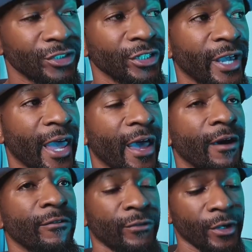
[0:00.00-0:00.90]
still
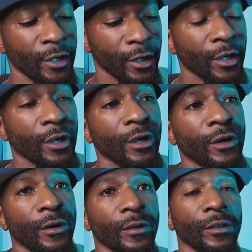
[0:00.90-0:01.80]
have
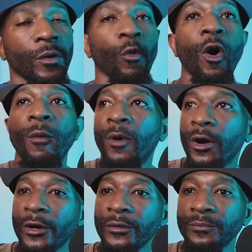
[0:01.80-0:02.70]

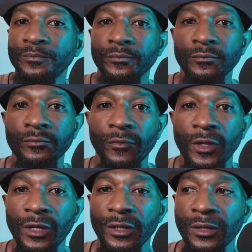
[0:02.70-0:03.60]
Walmart.
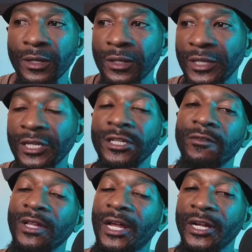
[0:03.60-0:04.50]
They deliver
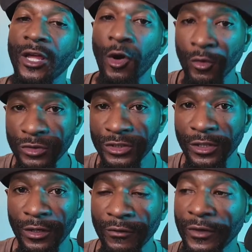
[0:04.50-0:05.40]
a lot of their own
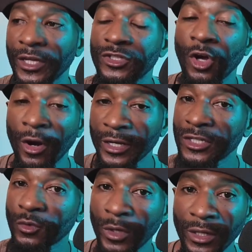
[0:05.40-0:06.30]
stuff, and Target
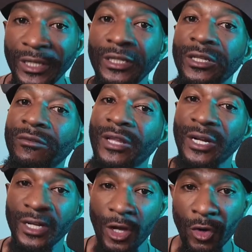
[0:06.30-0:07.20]
as well. They deliver a lot
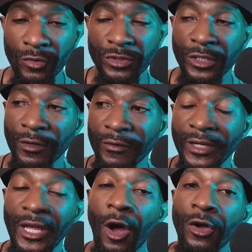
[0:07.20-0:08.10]
of their own stuff, and
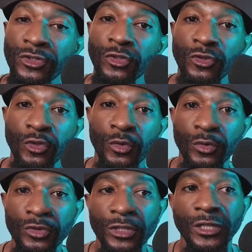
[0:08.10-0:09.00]
they also
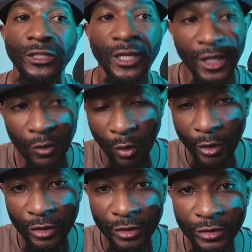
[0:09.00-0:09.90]
use gig
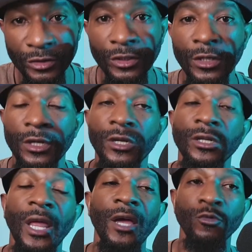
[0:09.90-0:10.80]
workers
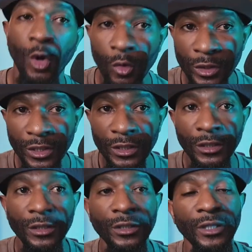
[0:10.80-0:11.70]
like Roadie,
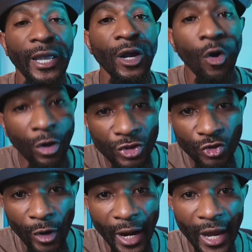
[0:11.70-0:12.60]
like On
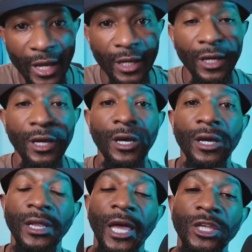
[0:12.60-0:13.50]
Track,
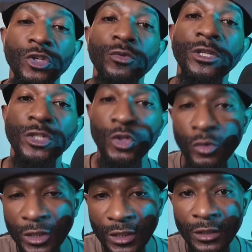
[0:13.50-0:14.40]
like
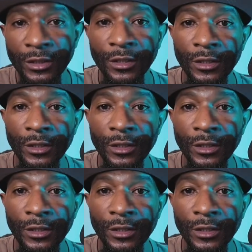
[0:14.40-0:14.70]
Uni